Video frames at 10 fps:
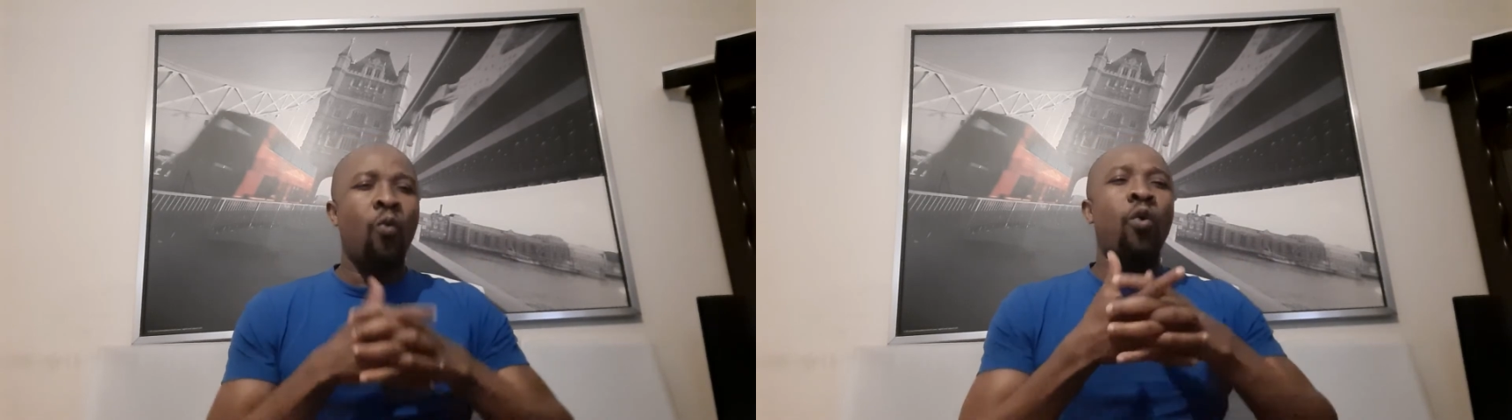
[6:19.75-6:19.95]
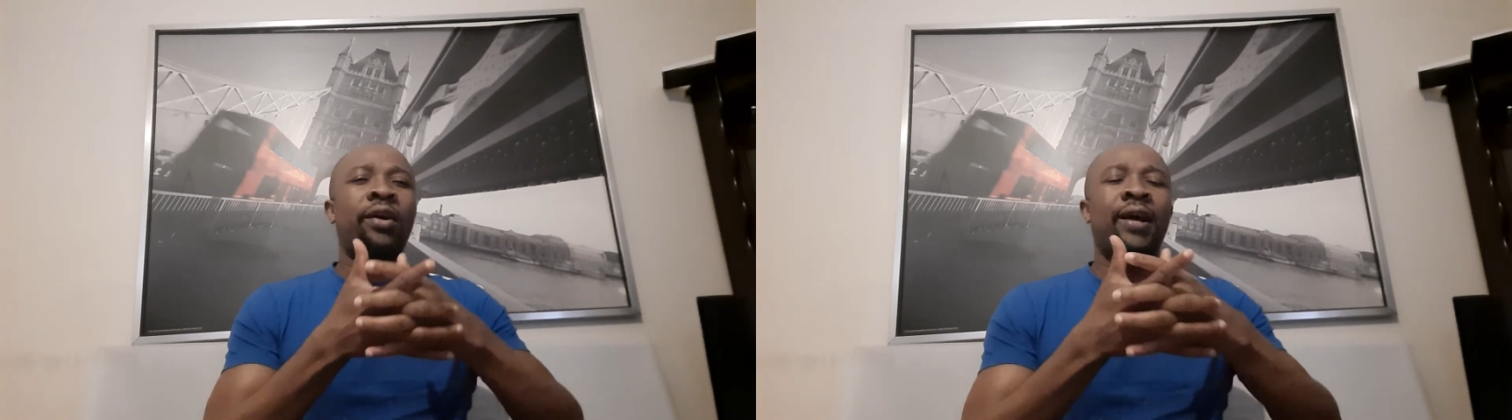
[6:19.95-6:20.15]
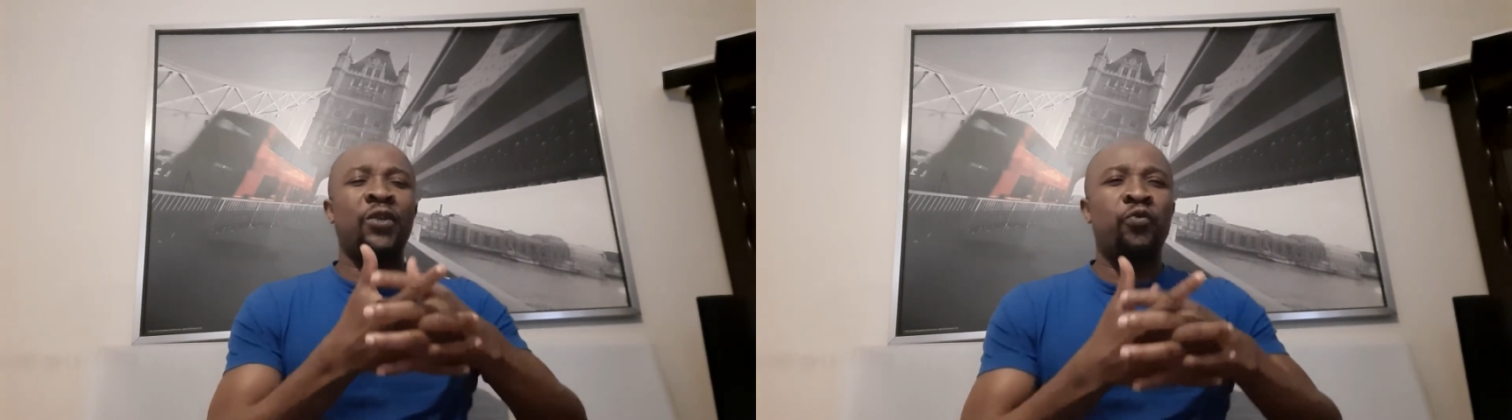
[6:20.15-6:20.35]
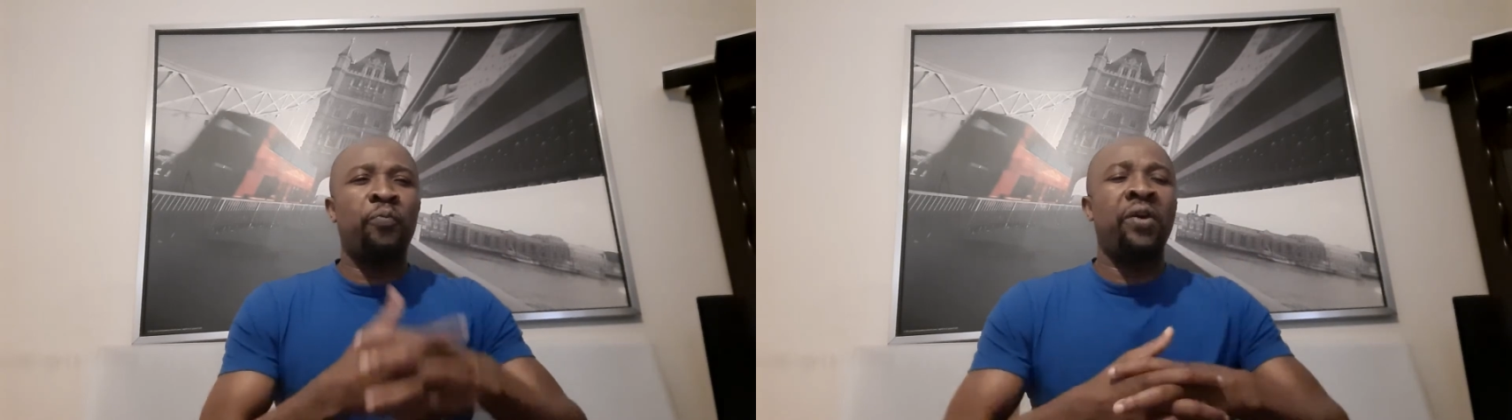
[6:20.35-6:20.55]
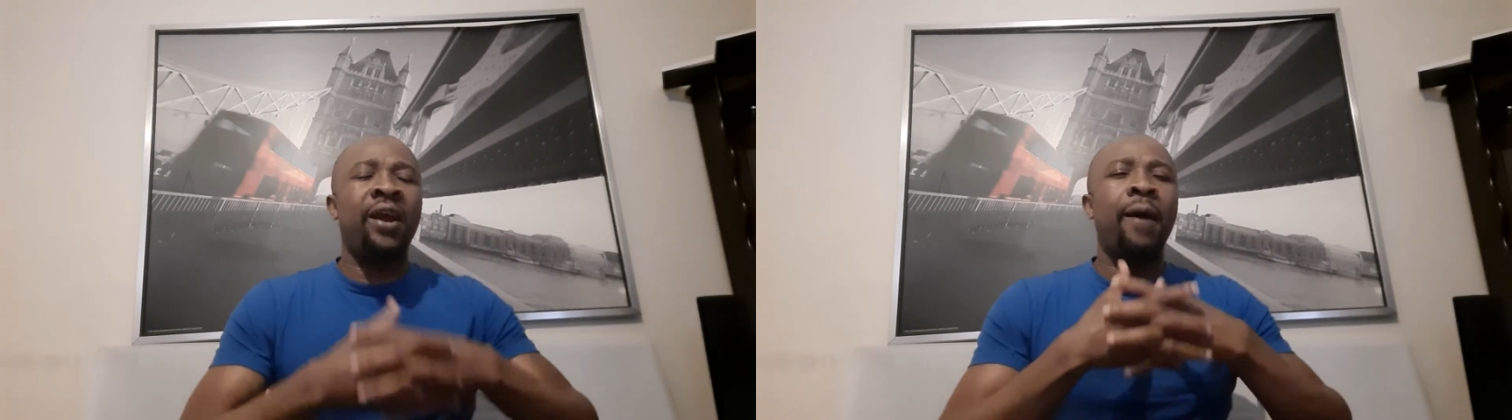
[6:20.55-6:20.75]
Work as you
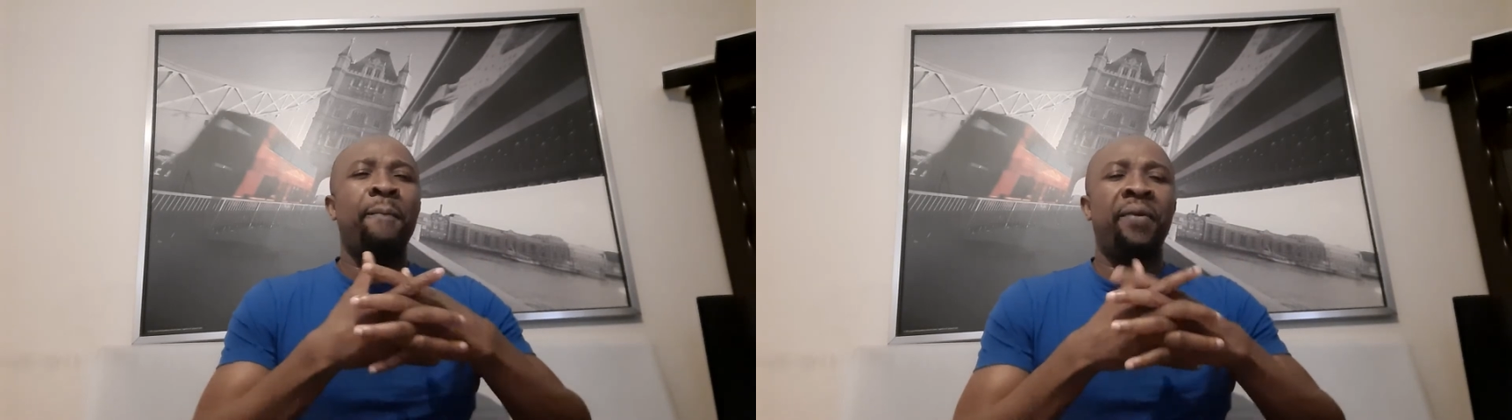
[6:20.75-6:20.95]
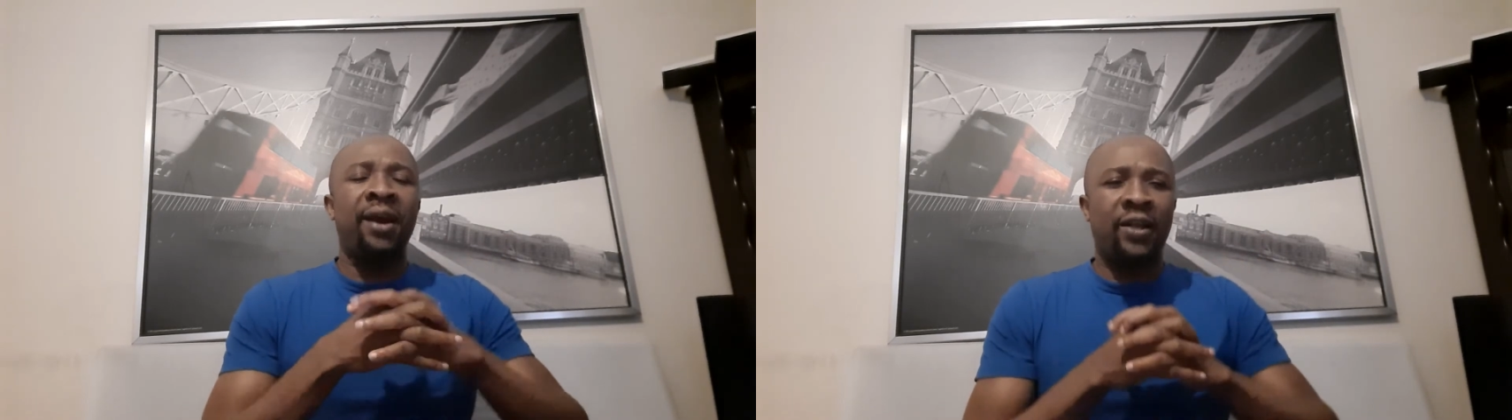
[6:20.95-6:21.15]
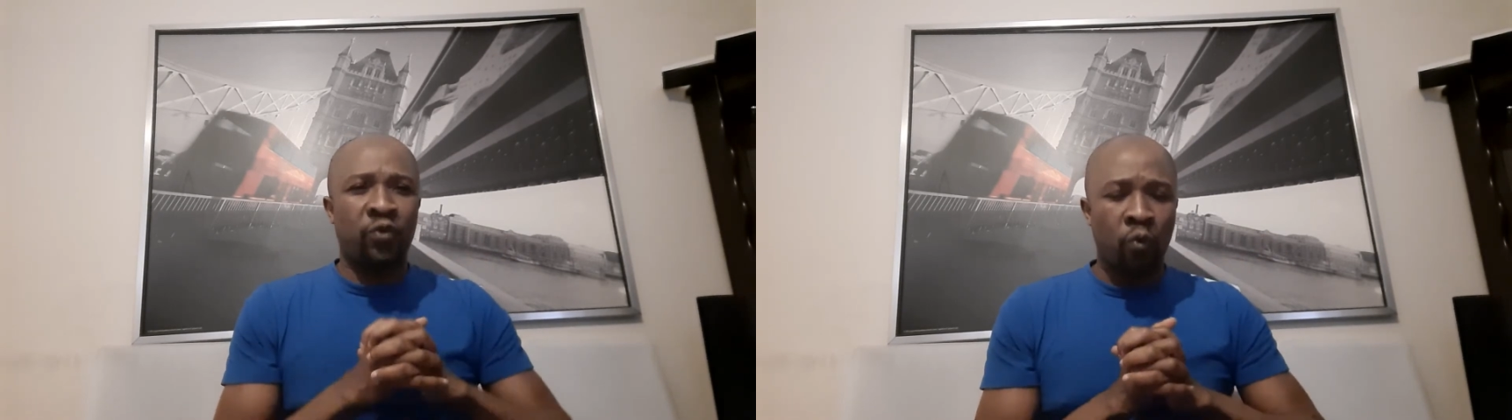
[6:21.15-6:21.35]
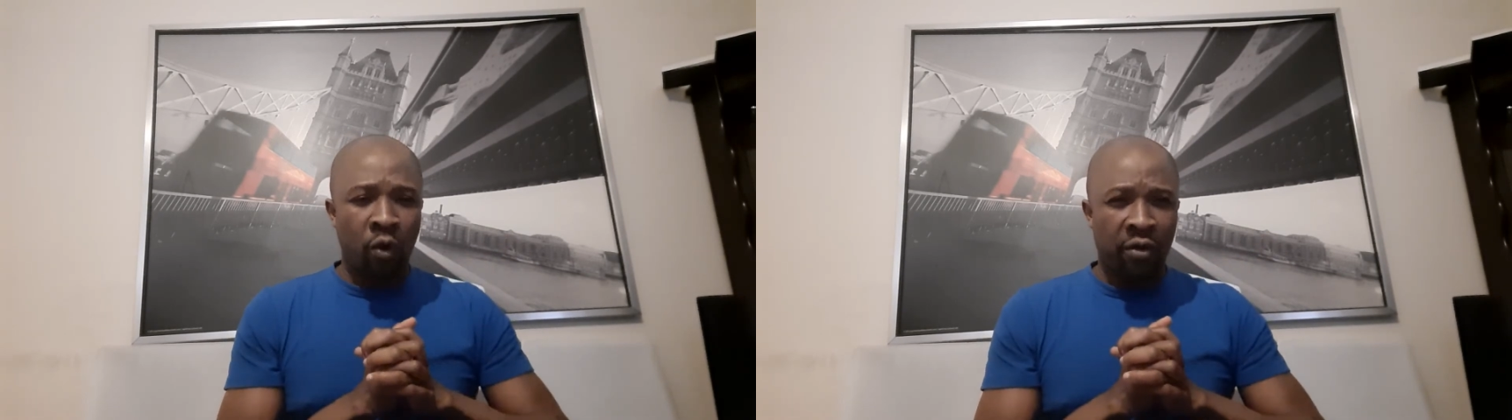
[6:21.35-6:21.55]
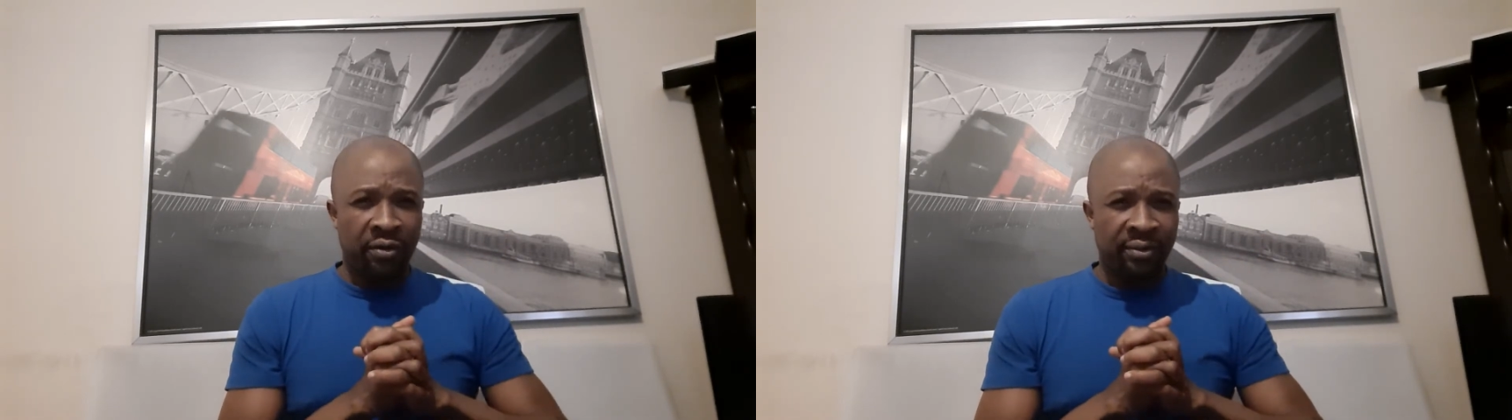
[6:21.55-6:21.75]
pray and pray as you
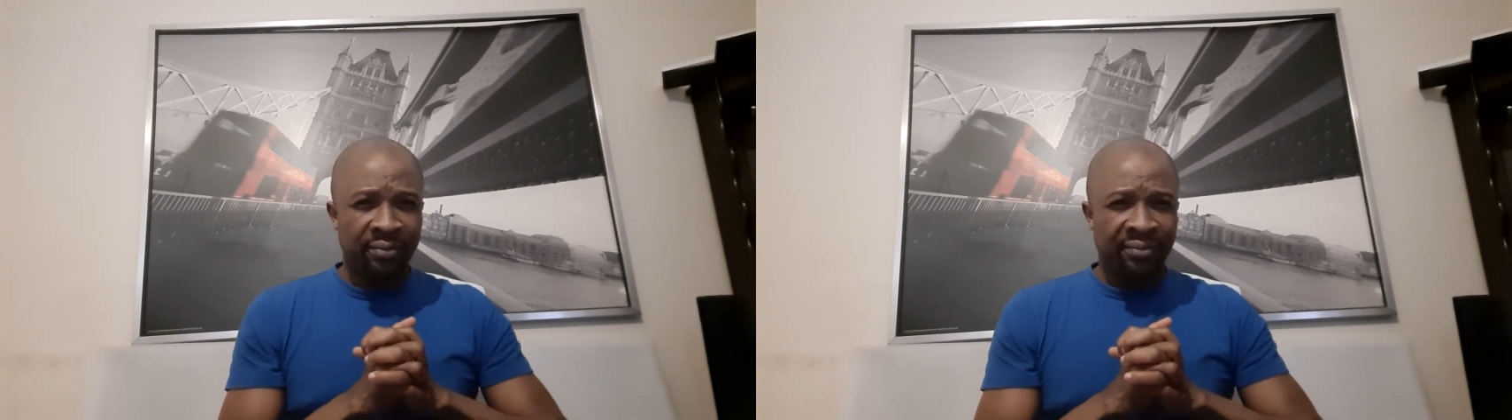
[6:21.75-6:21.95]
walk.